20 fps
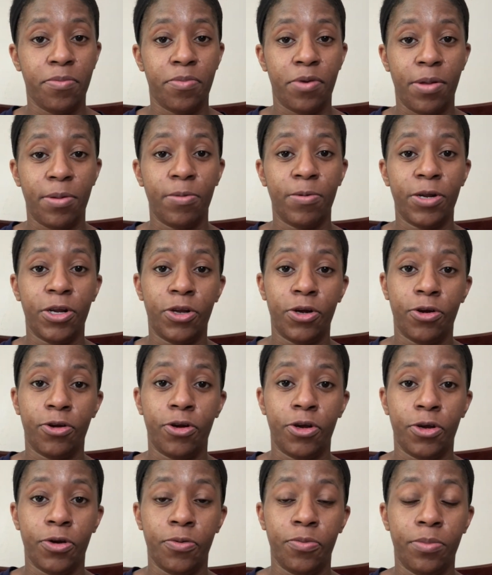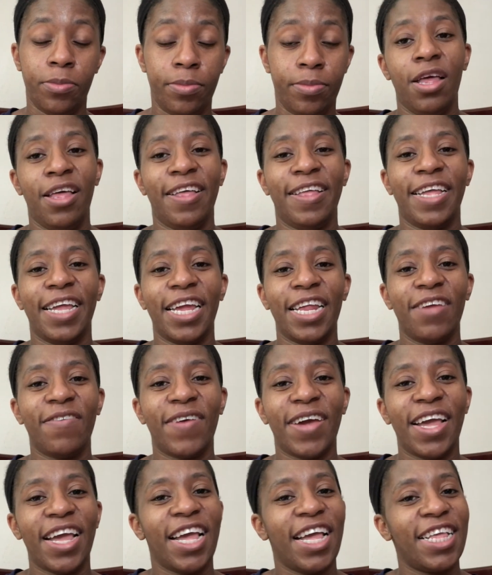Probably when he turned 2.
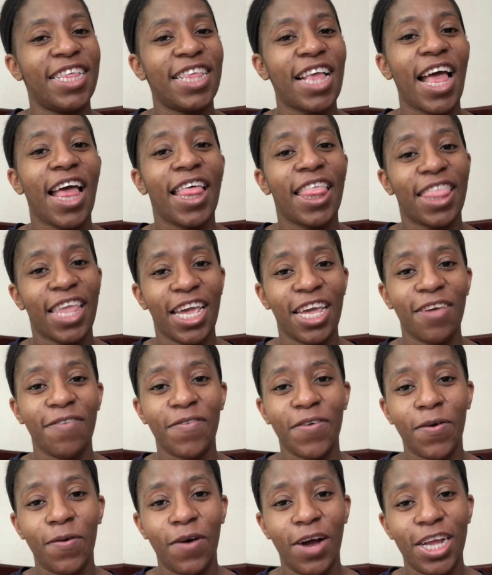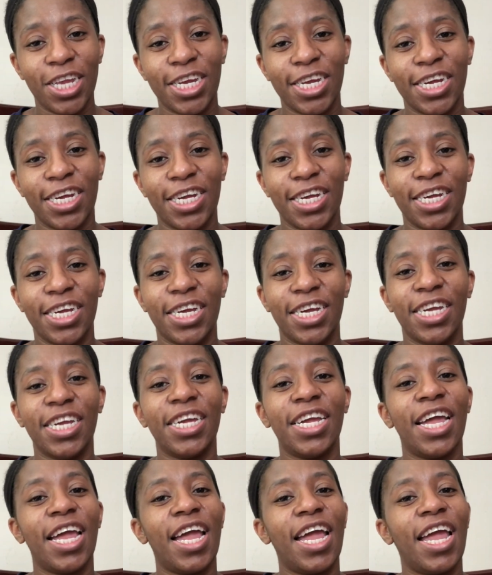Anyways, thank you for watching,